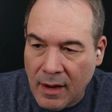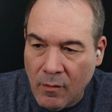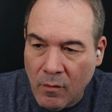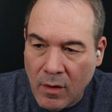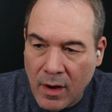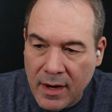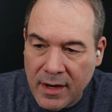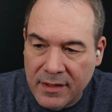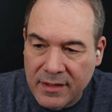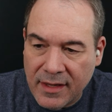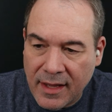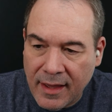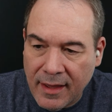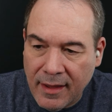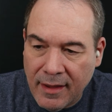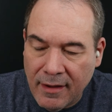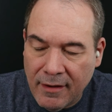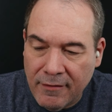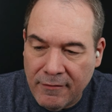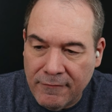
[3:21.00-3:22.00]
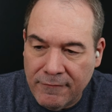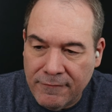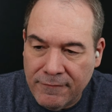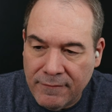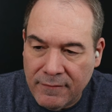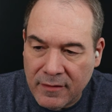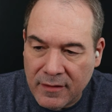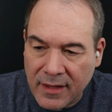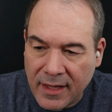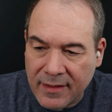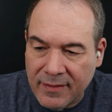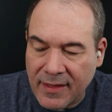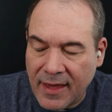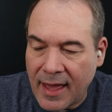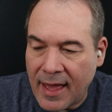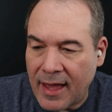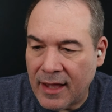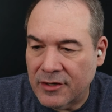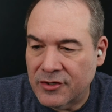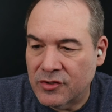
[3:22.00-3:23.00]
wanted to have like
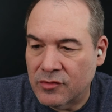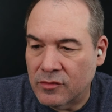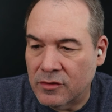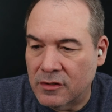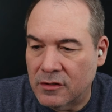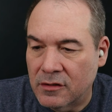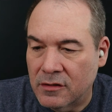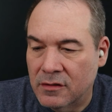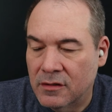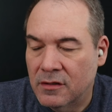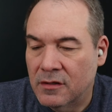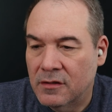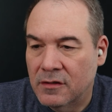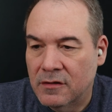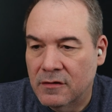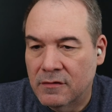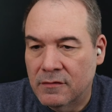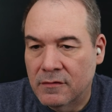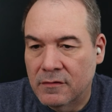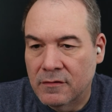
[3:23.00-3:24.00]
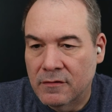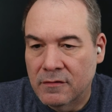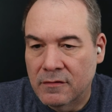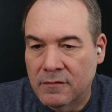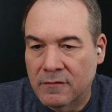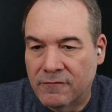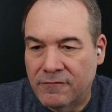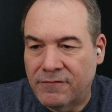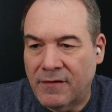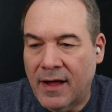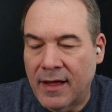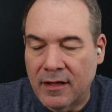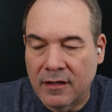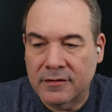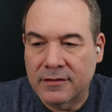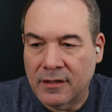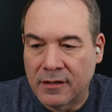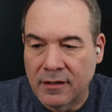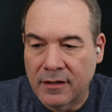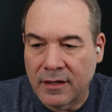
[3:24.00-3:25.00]
the actual
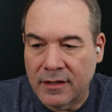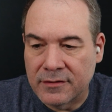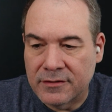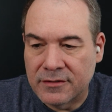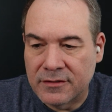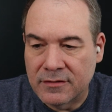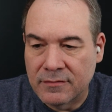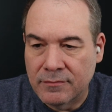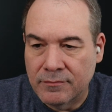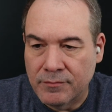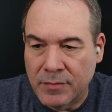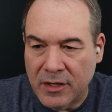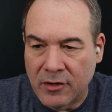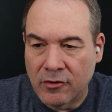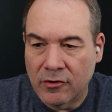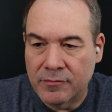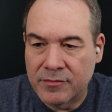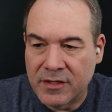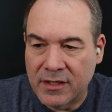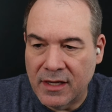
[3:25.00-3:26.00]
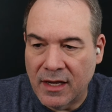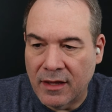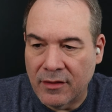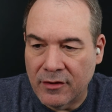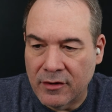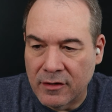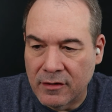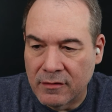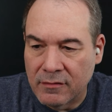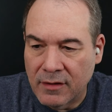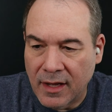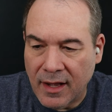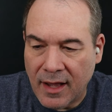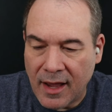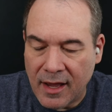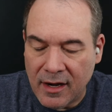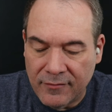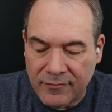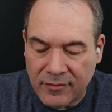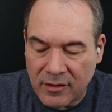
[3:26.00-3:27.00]
file targets be grouped together in
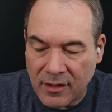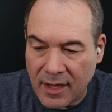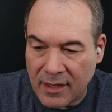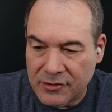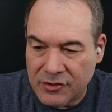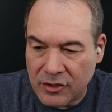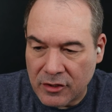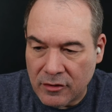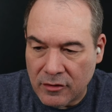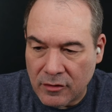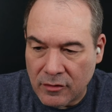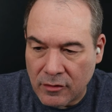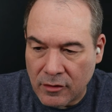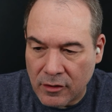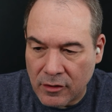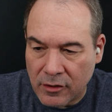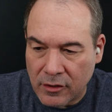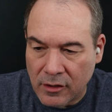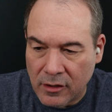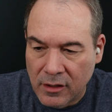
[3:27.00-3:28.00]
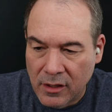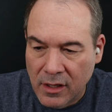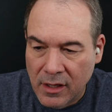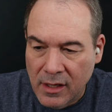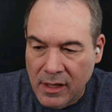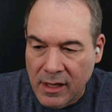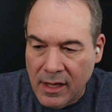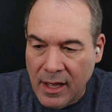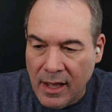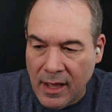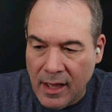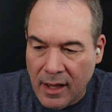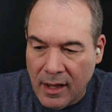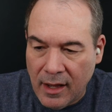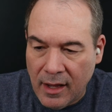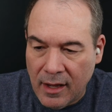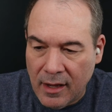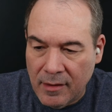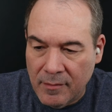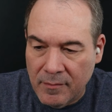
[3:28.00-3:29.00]
kind of a logical order.
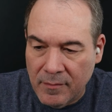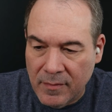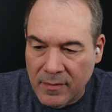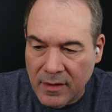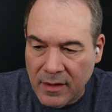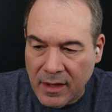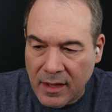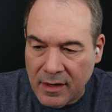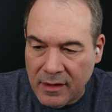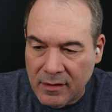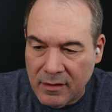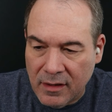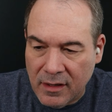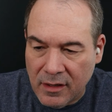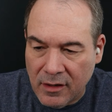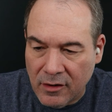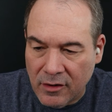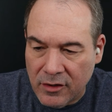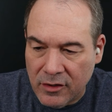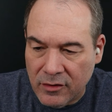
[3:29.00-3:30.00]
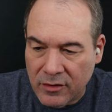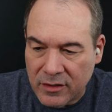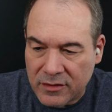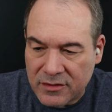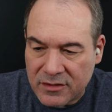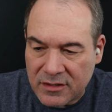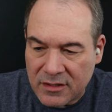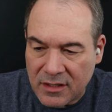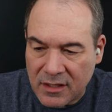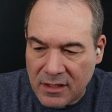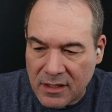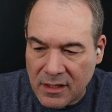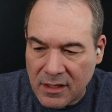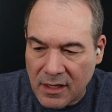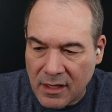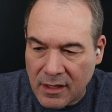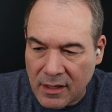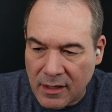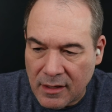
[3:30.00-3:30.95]
And here you can see,